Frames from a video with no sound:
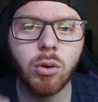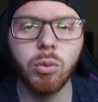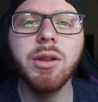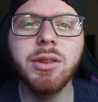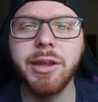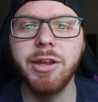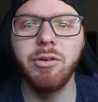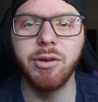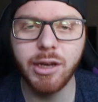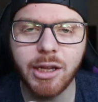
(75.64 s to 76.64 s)
One thing
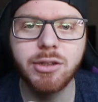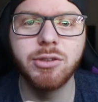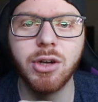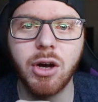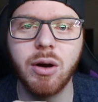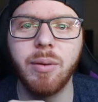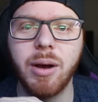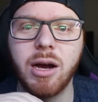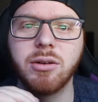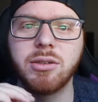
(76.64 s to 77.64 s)
you need to know
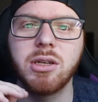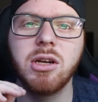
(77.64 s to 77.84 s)
about